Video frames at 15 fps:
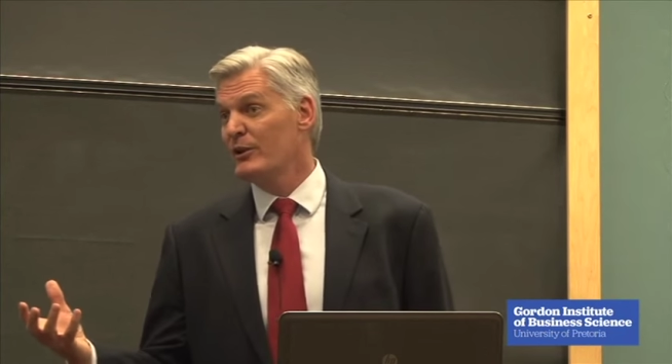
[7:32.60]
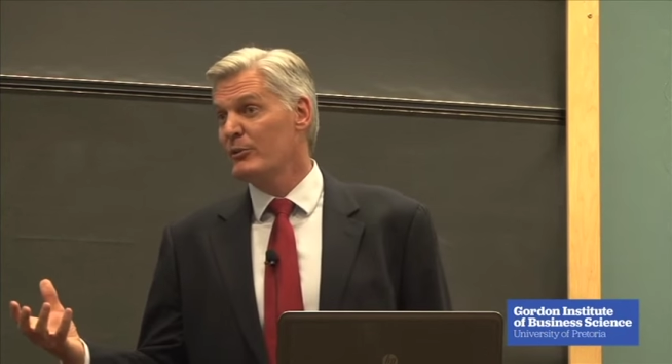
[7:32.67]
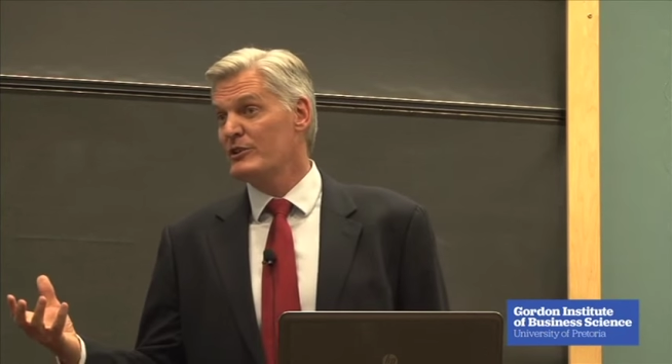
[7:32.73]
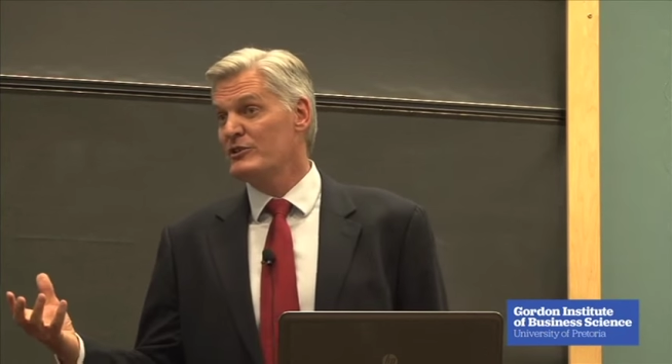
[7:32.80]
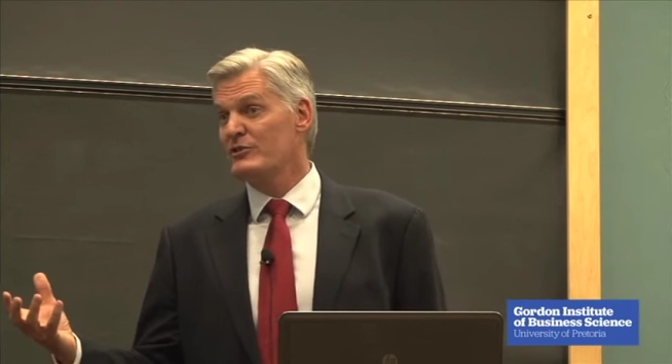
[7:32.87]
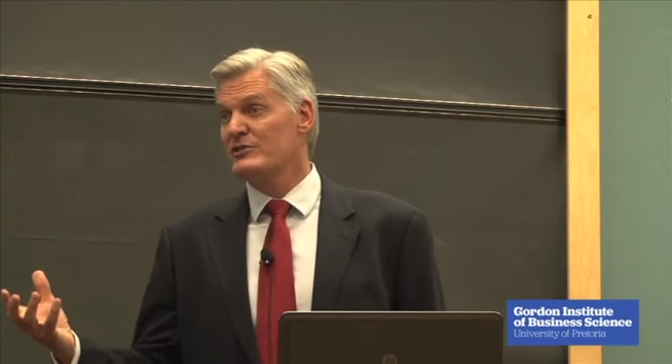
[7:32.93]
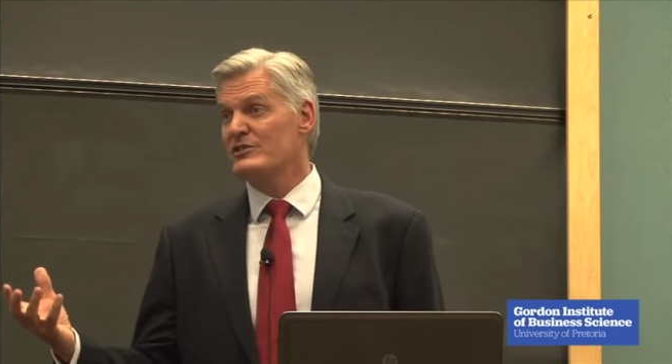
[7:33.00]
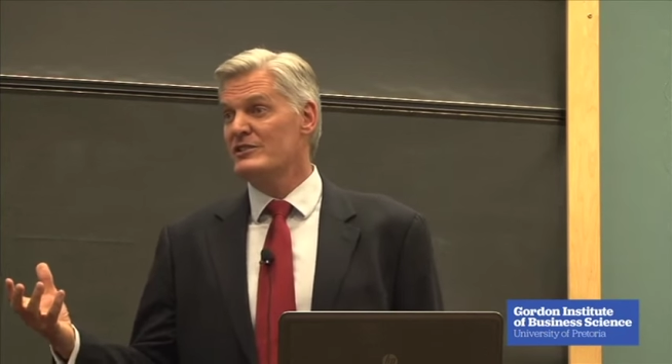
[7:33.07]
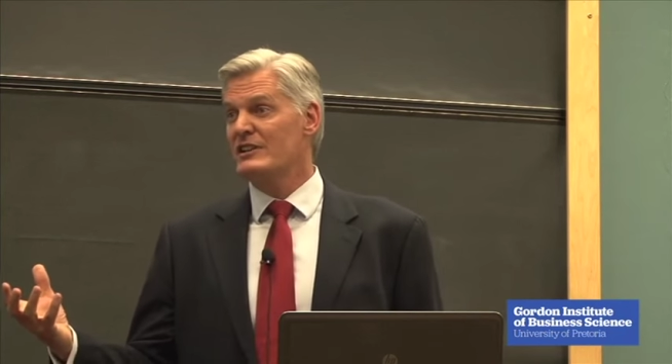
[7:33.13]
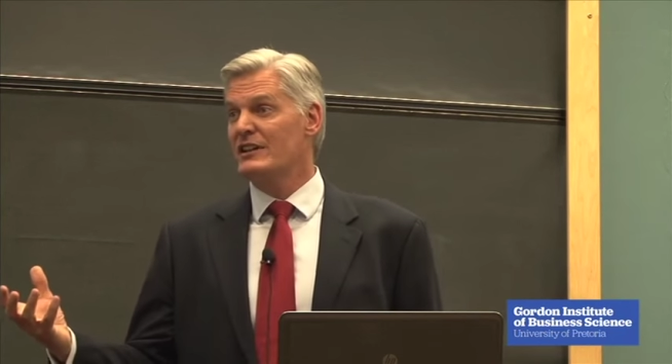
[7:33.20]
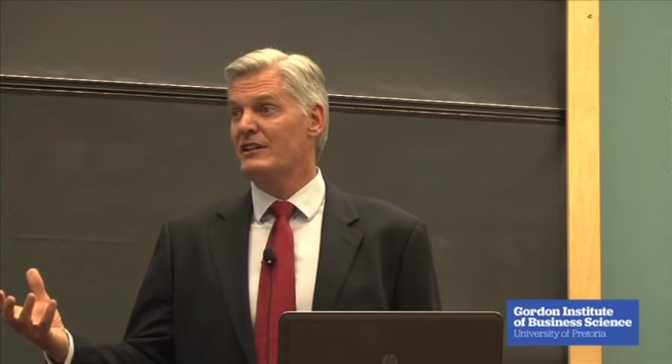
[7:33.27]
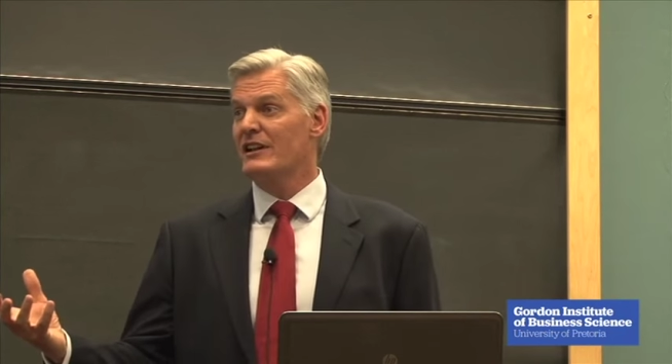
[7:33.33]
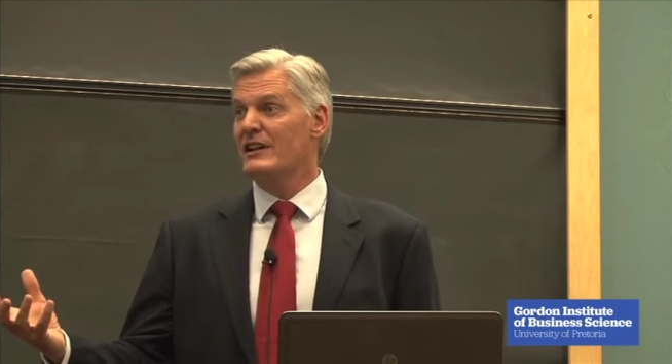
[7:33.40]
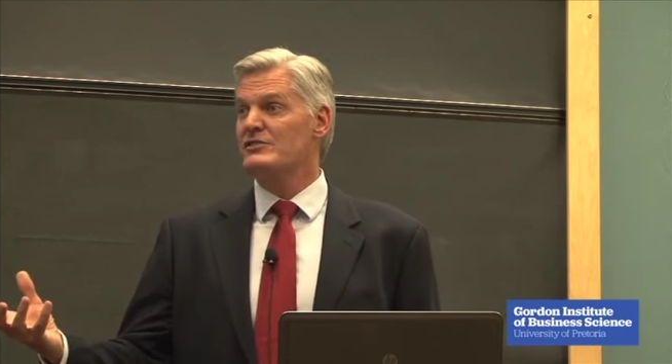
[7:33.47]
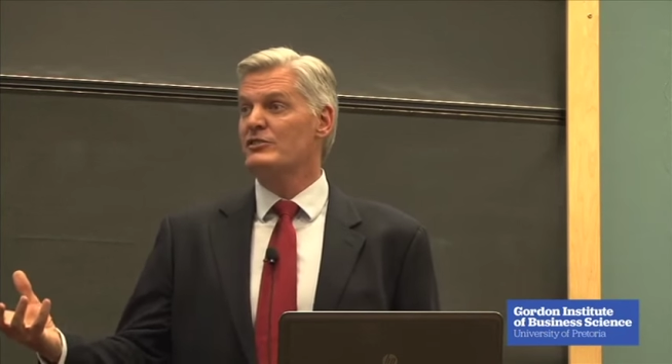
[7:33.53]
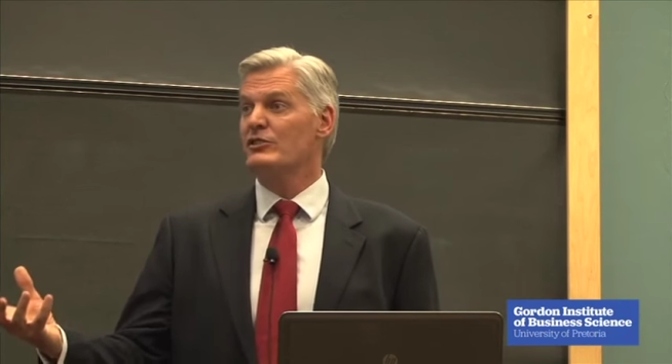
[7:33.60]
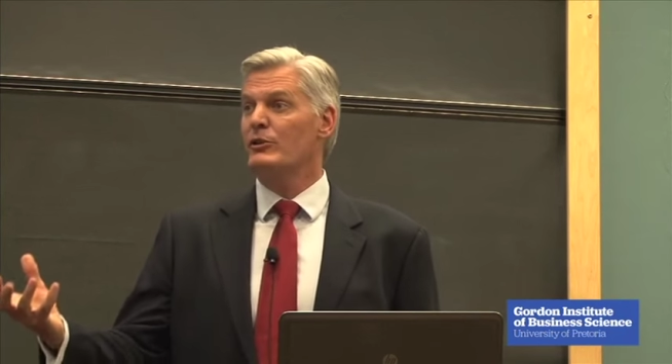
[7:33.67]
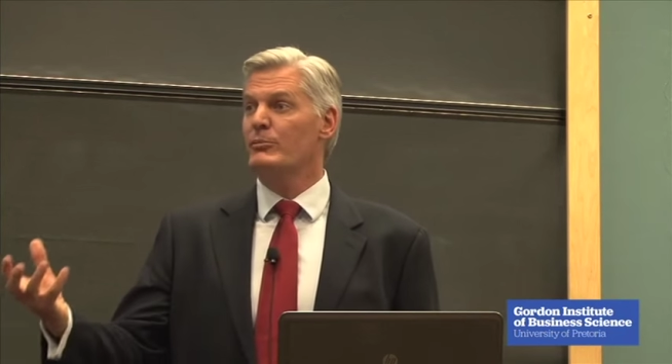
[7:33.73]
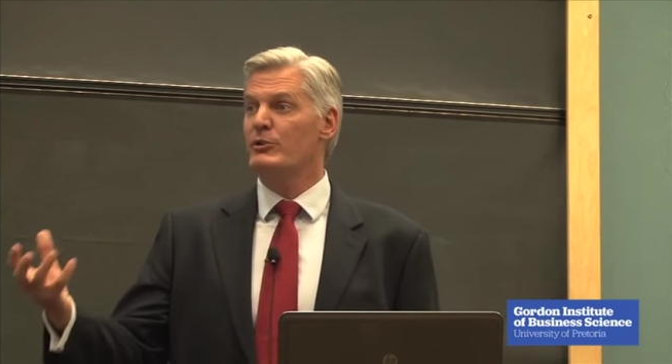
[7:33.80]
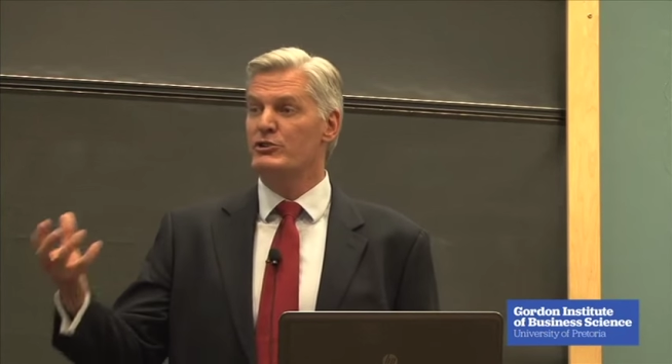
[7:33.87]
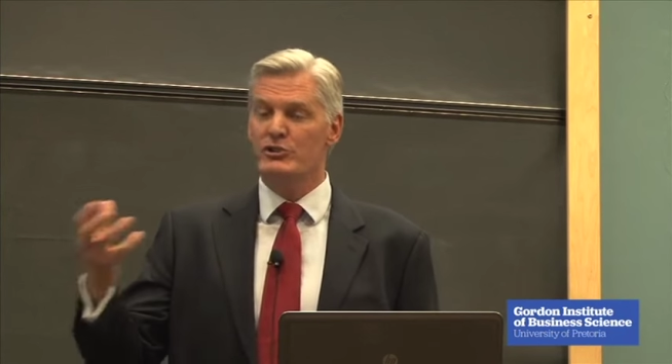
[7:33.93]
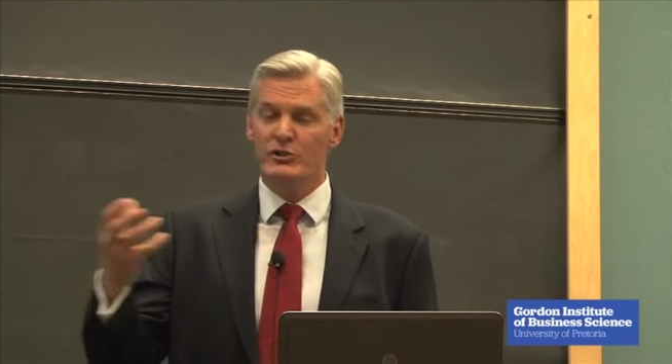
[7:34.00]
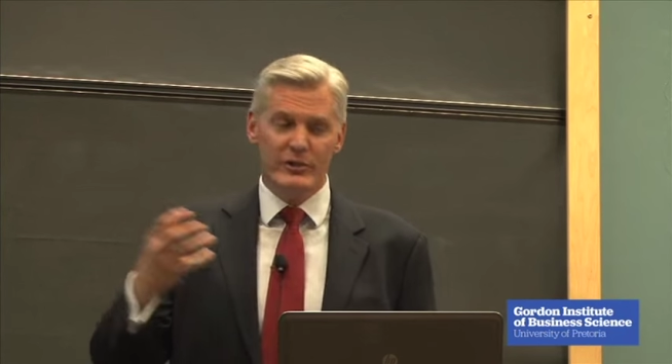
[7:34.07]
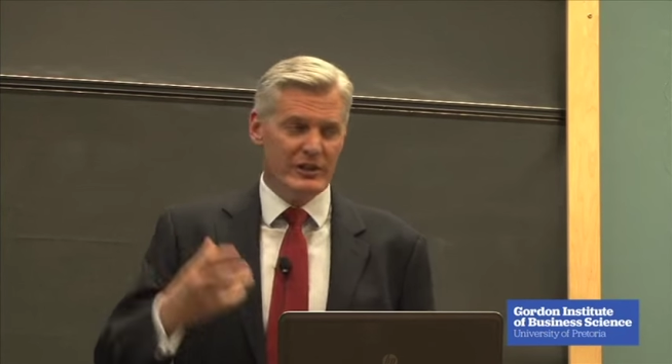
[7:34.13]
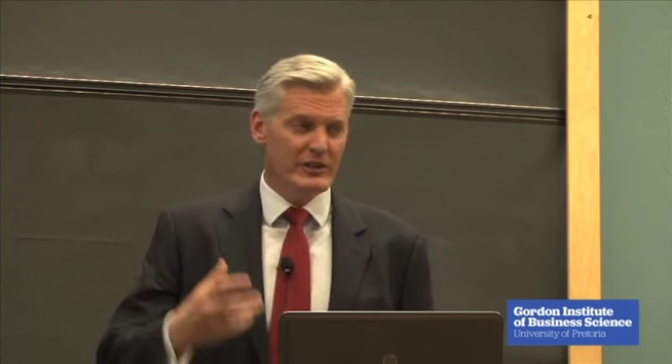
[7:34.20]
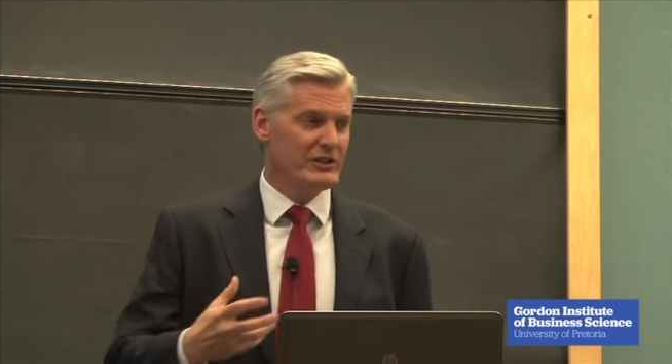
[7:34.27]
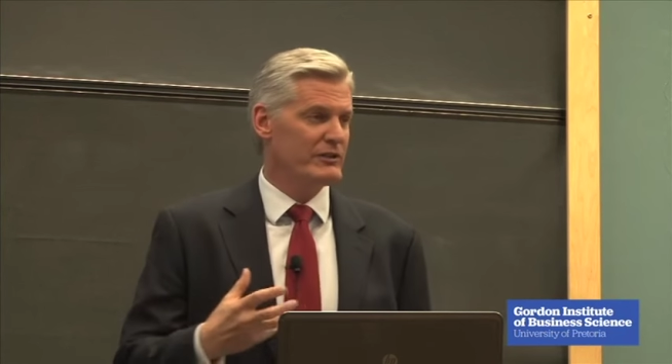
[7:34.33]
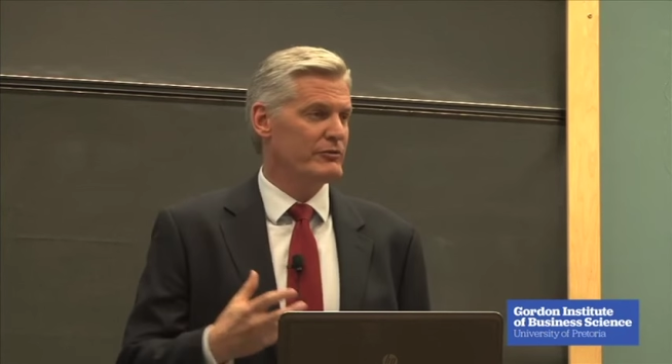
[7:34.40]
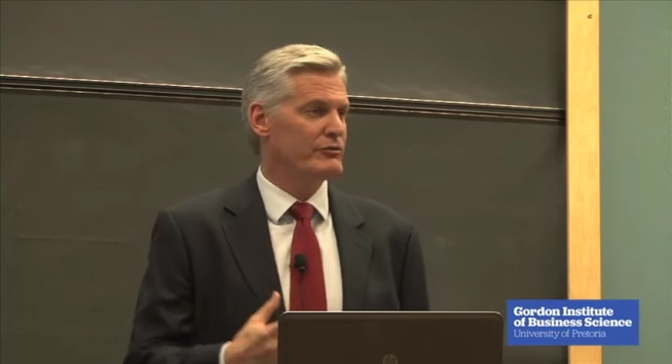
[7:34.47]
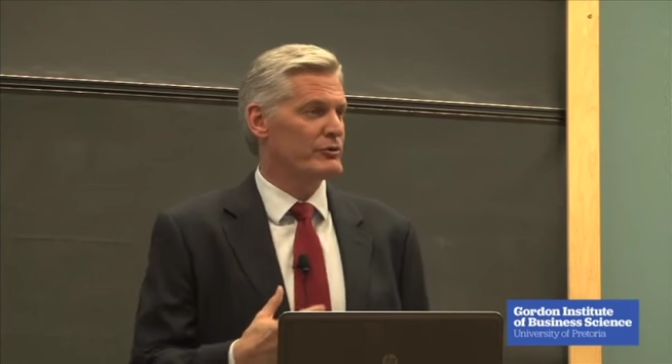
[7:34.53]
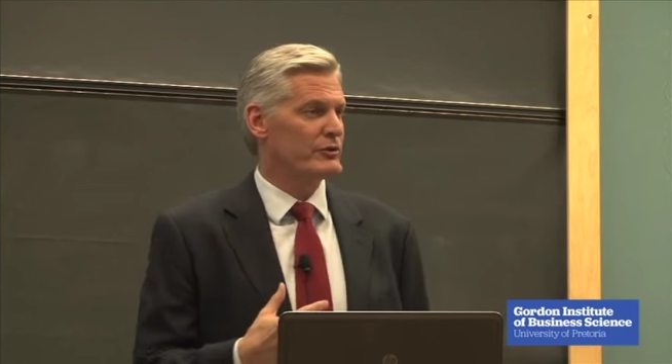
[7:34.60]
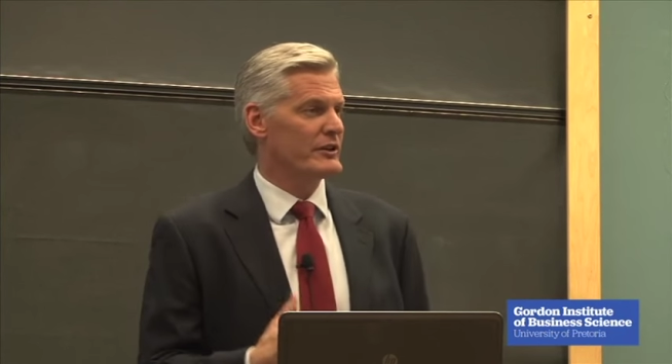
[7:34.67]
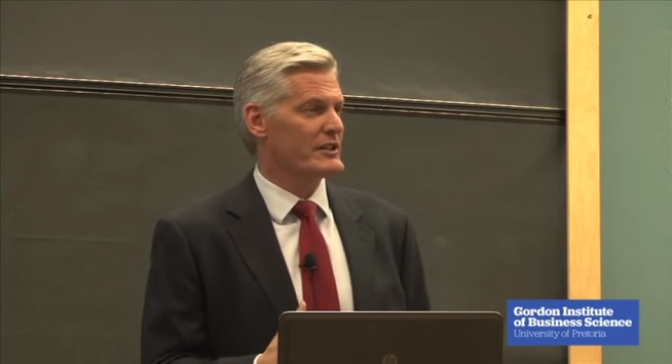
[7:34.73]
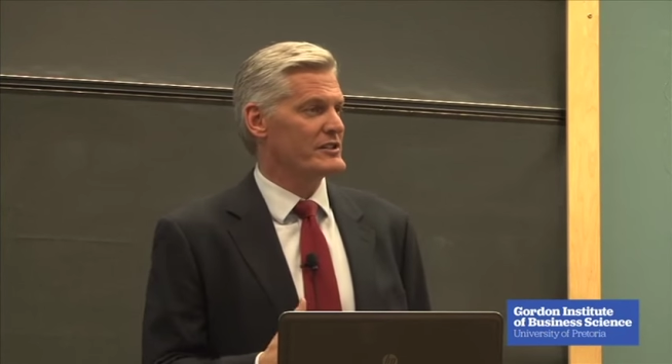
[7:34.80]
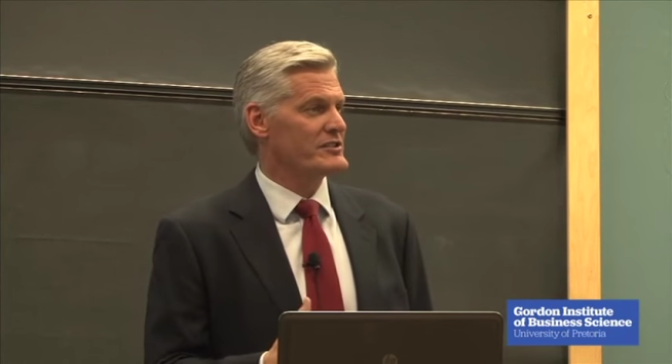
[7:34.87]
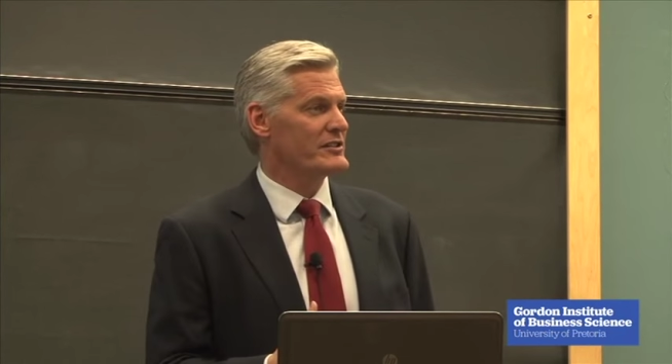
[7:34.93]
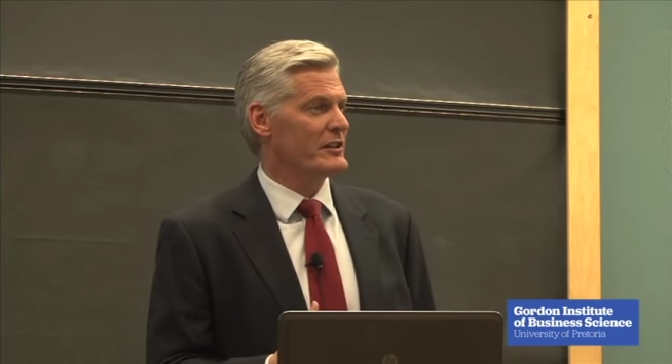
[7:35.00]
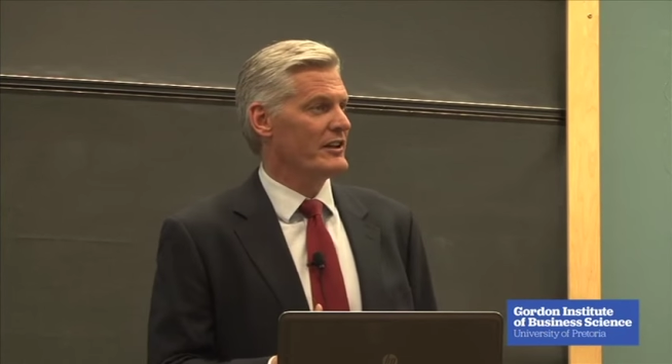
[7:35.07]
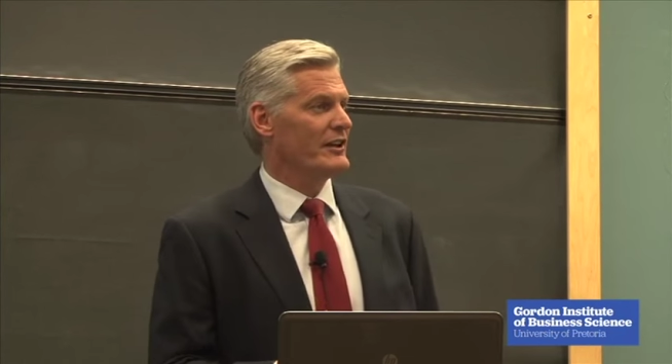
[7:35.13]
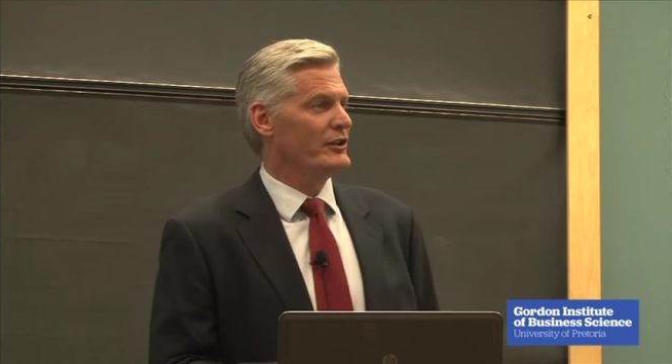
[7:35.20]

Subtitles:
We should see it as an opportunity for us